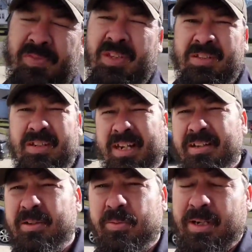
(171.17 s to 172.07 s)
the
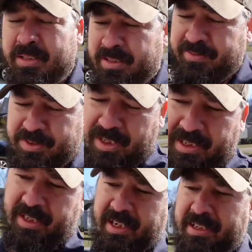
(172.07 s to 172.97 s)
county where I live
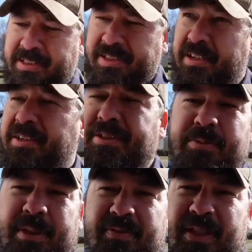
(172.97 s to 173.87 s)
decided I had entirely too
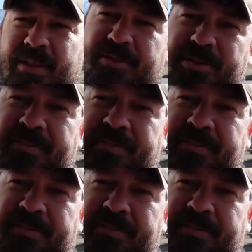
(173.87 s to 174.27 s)
many vehicles.